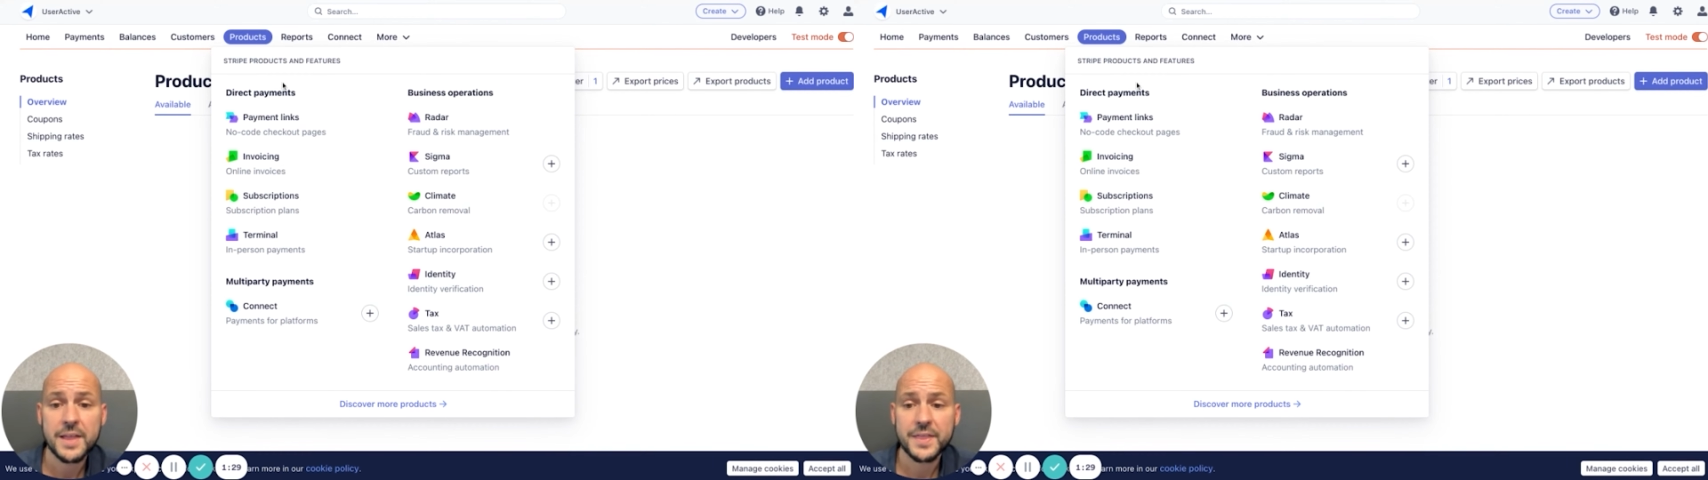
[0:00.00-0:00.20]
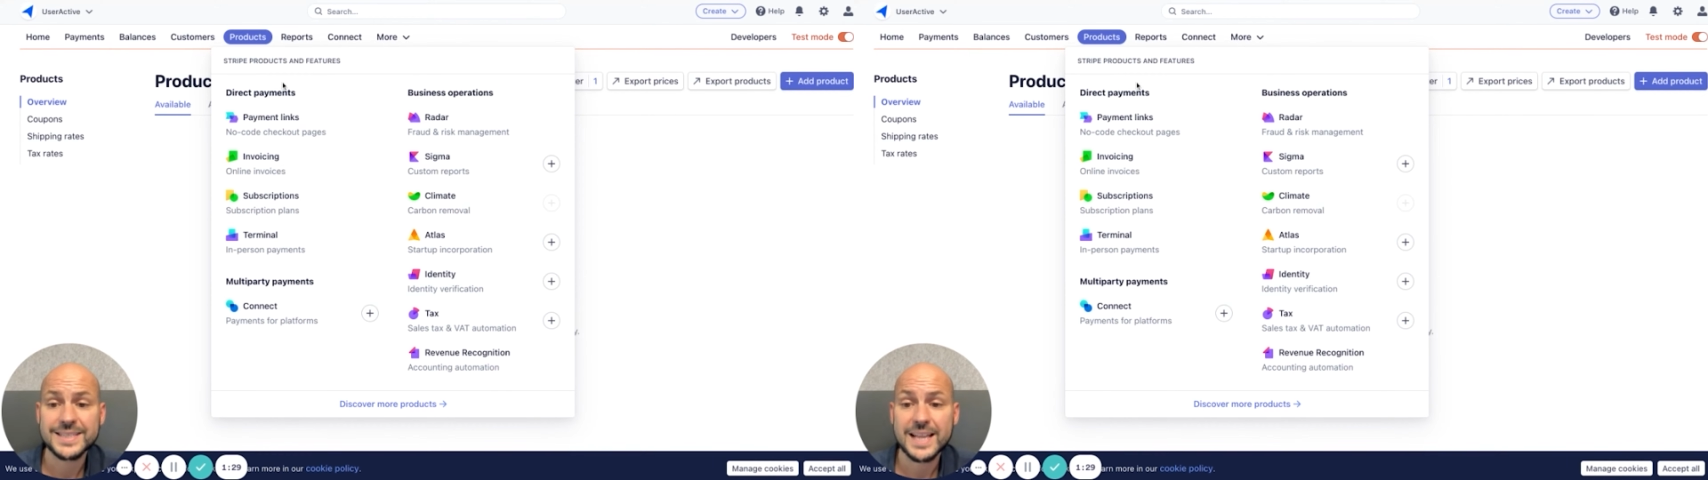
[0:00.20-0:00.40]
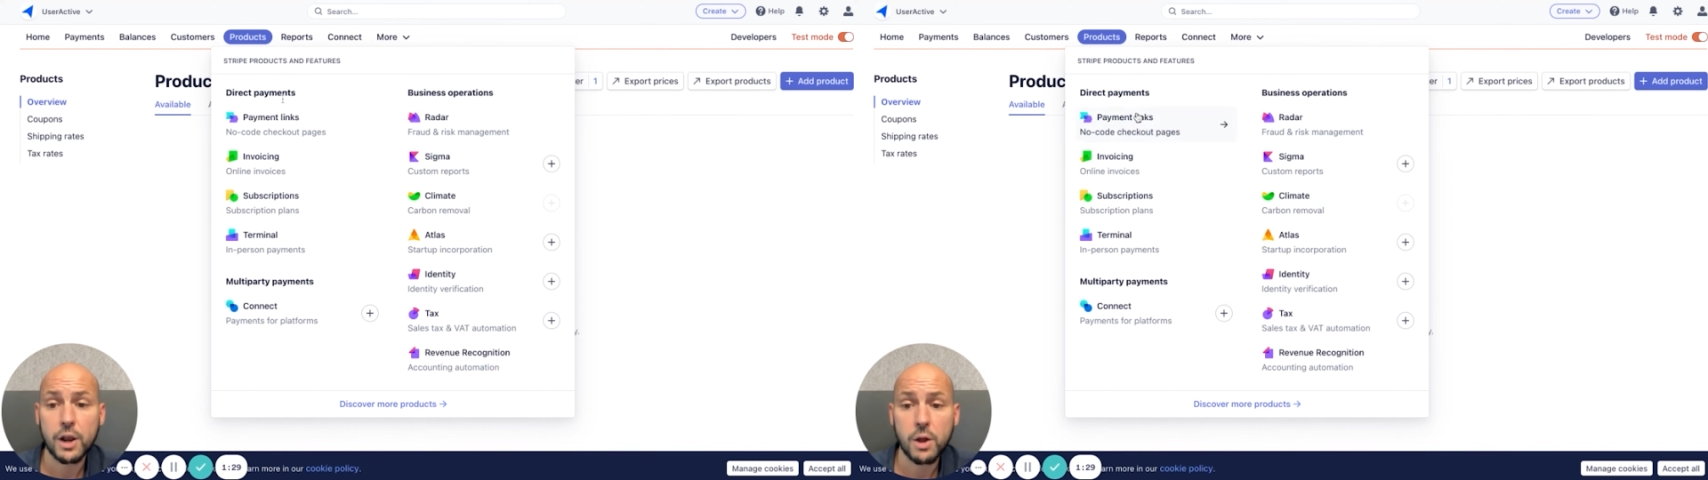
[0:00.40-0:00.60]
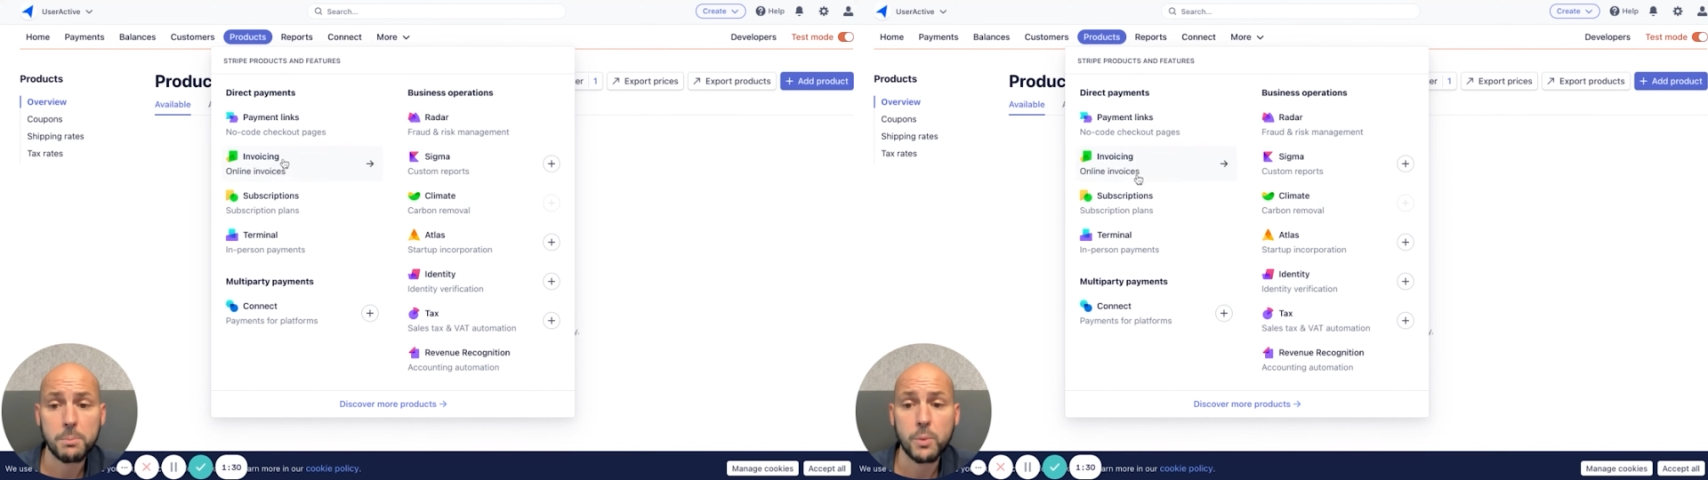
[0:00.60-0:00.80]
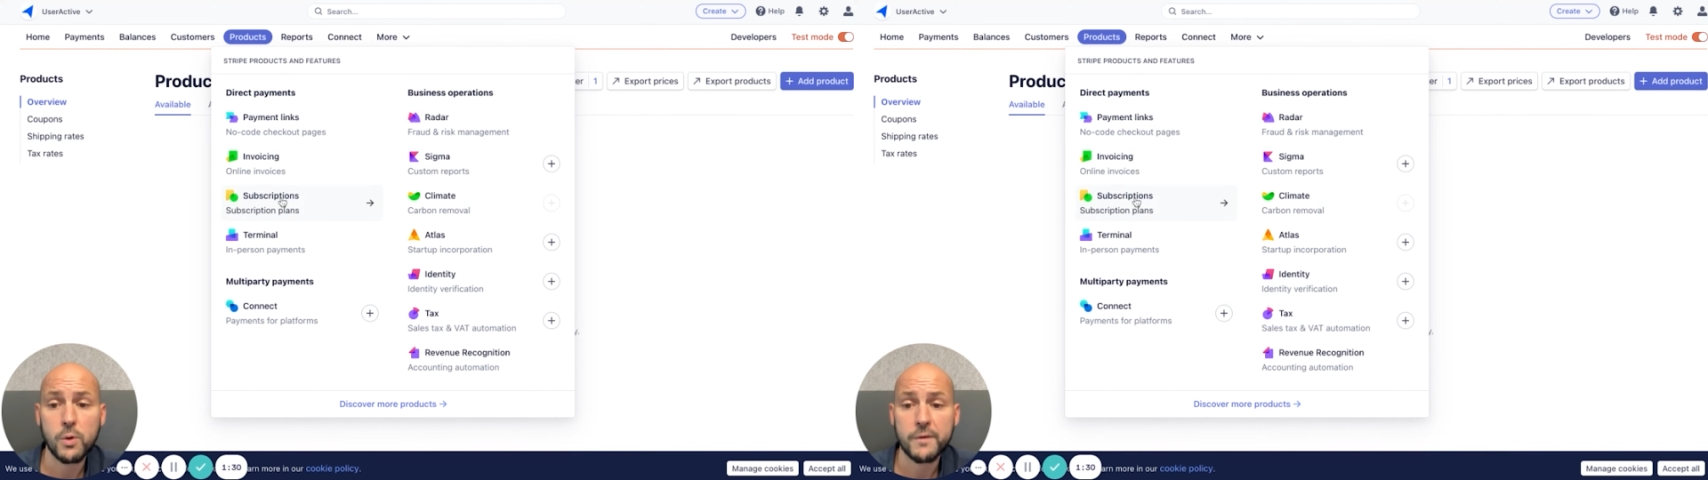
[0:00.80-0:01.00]
There's a lot
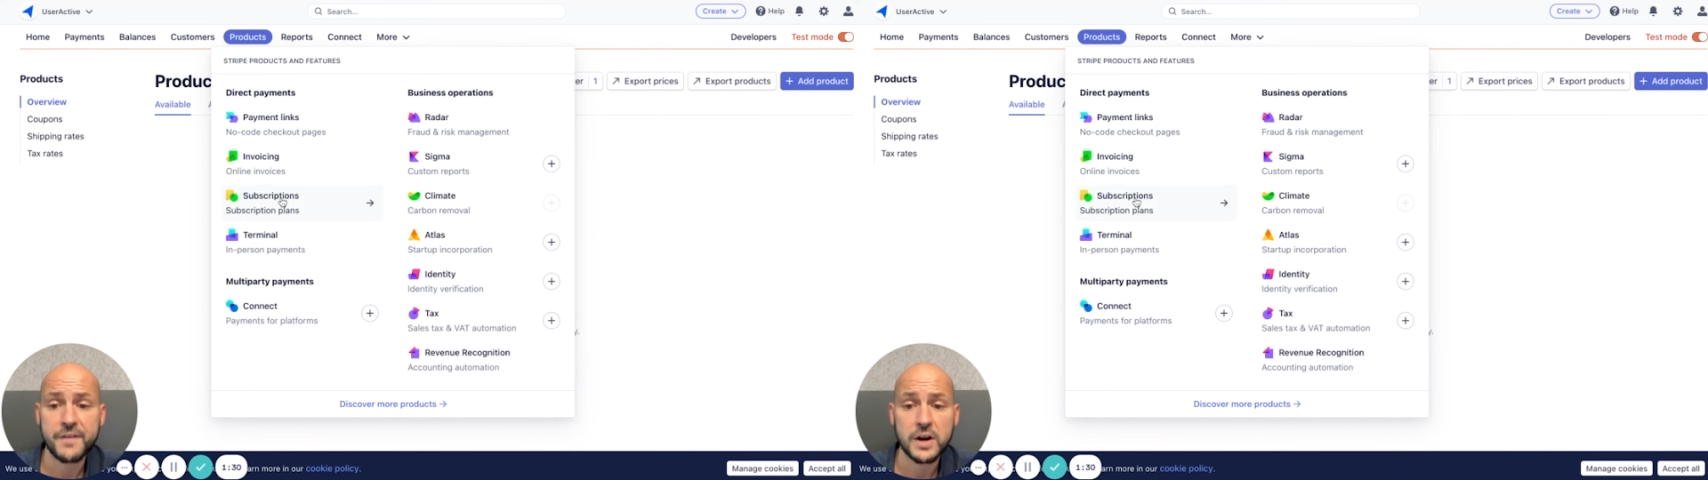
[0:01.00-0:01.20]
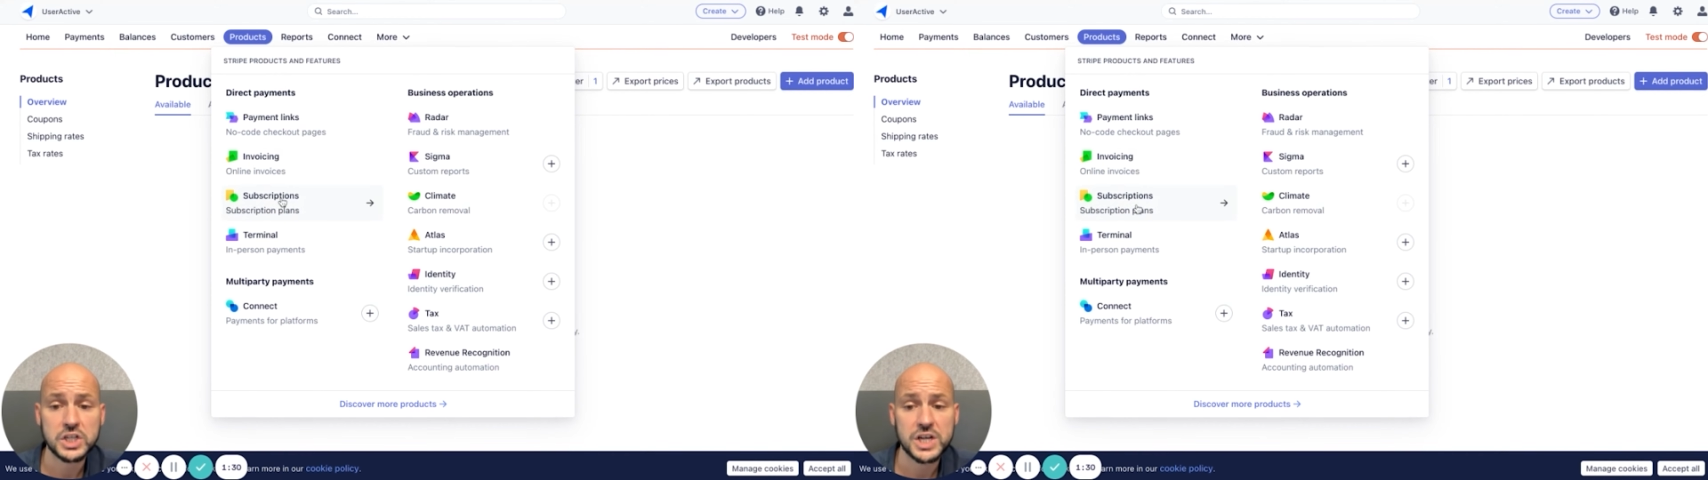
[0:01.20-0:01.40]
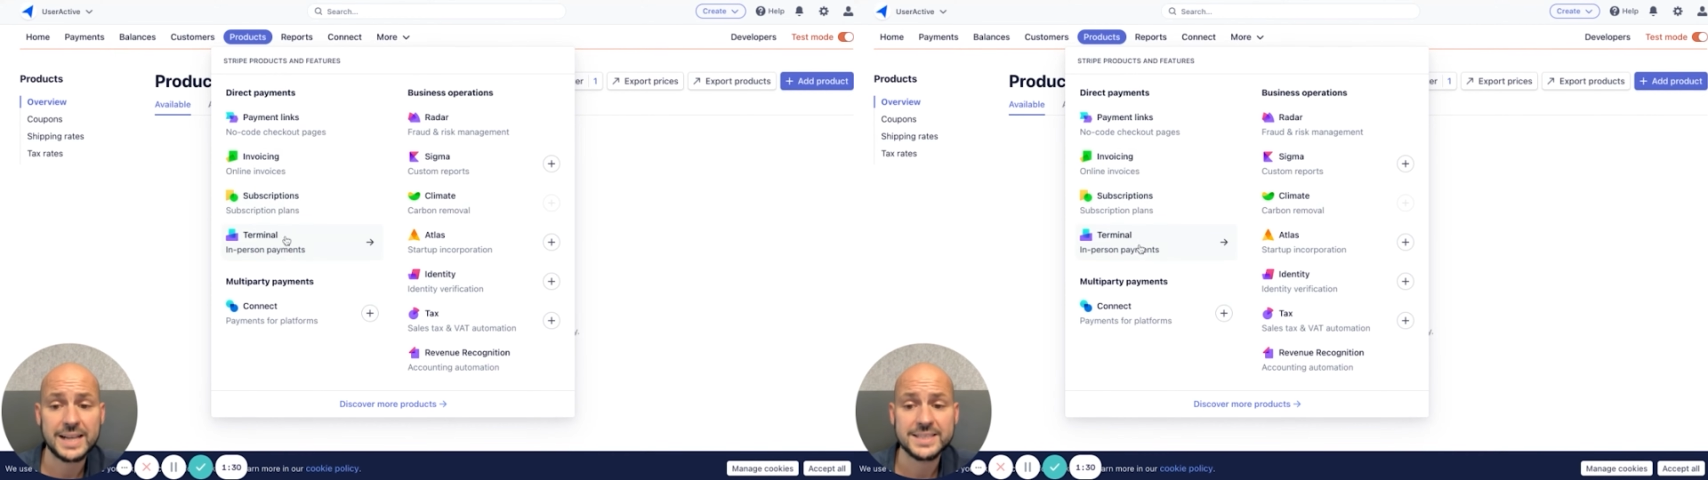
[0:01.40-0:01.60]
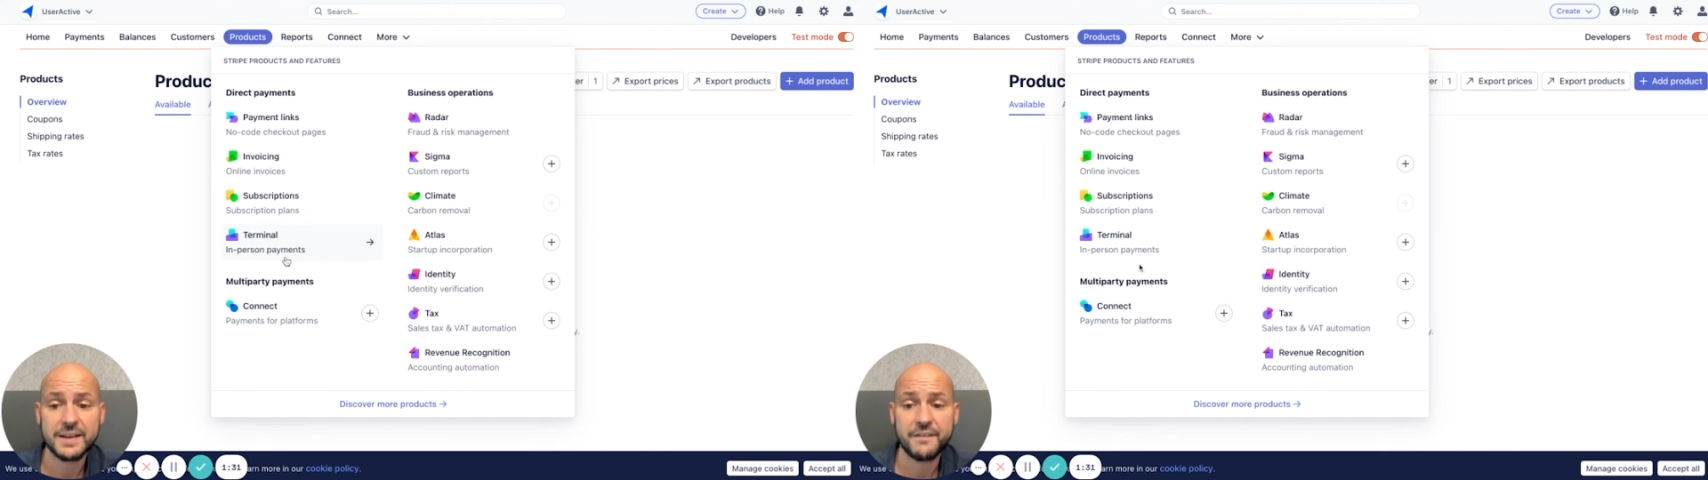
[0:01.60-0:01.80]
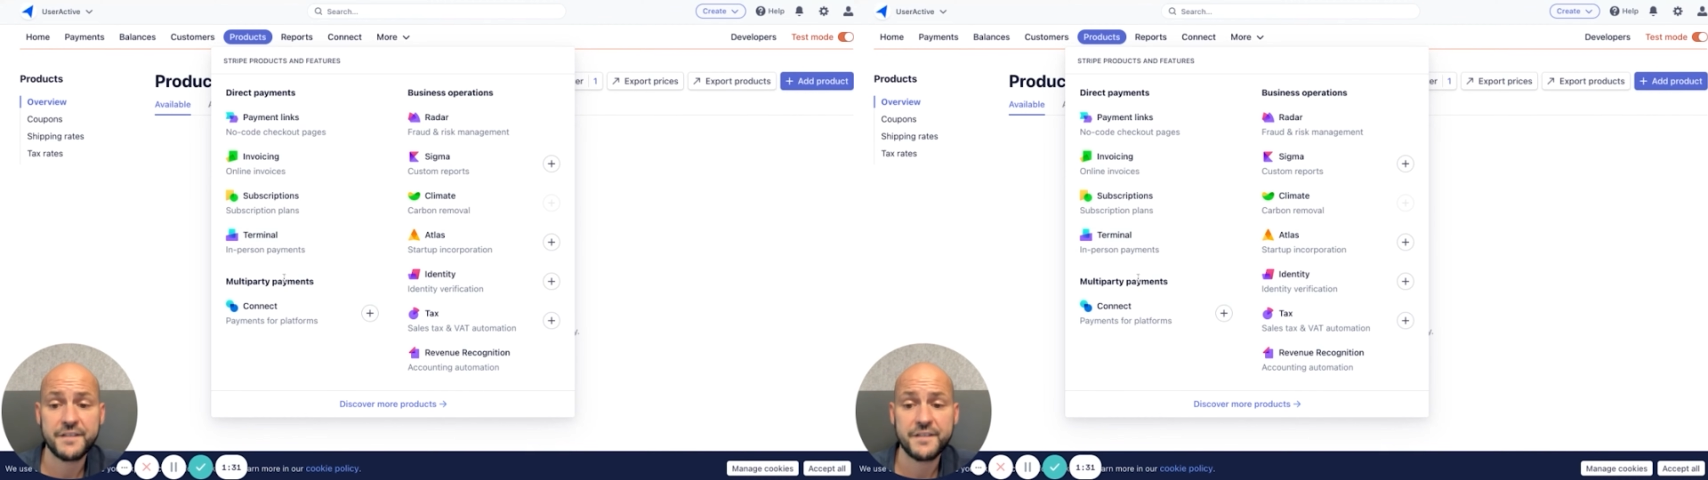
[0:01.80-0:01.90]
more functionality and